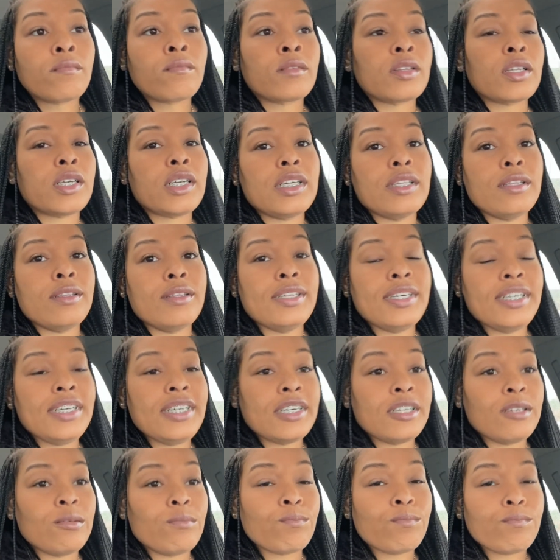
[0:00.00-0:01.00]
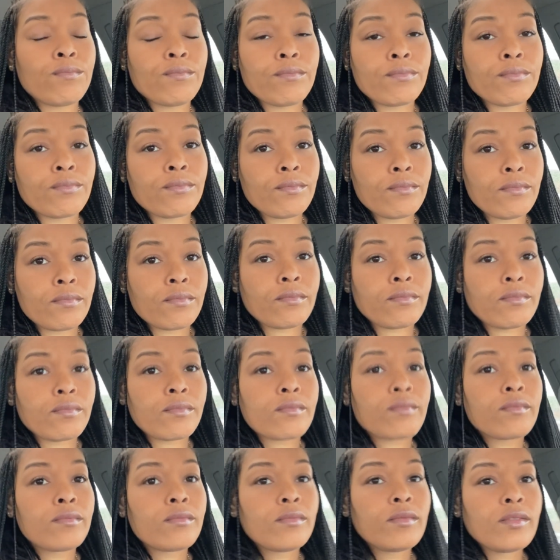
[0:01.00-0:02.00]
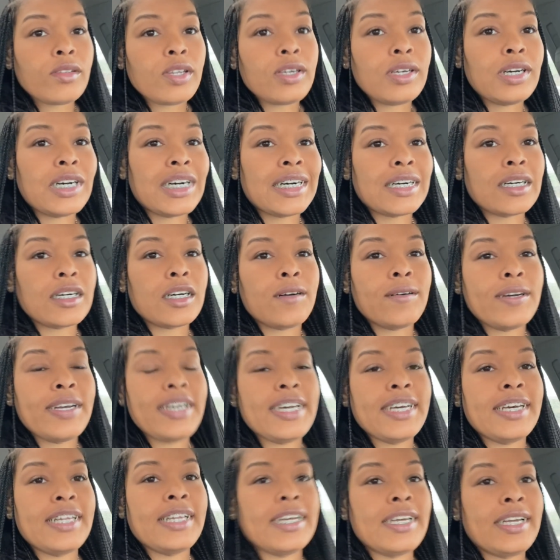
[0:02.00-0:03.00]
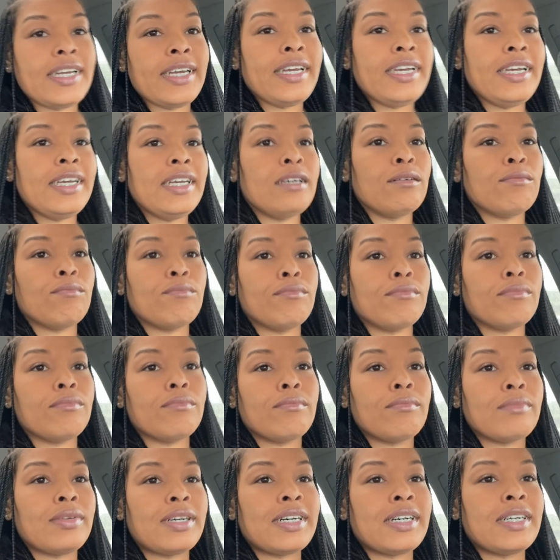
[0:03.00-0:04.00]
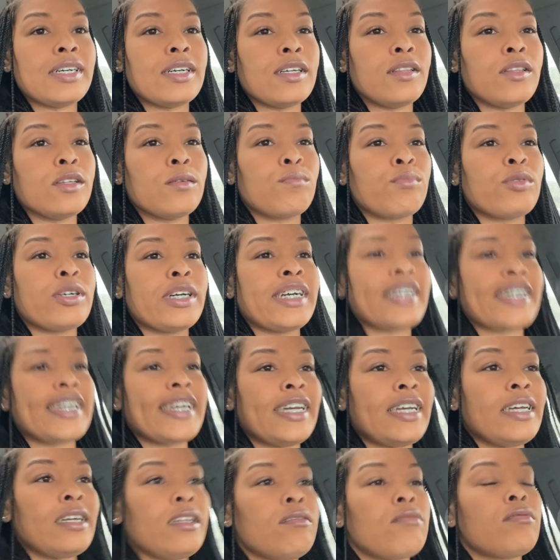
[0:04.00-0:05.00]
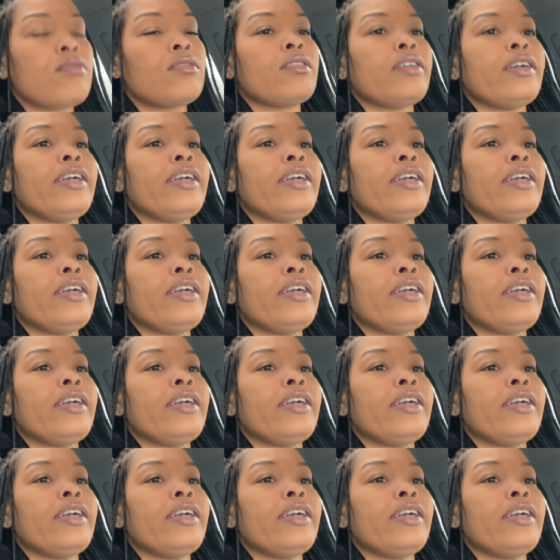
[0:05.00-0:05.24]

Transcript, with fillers: and then I'll go ahead and get my other brackets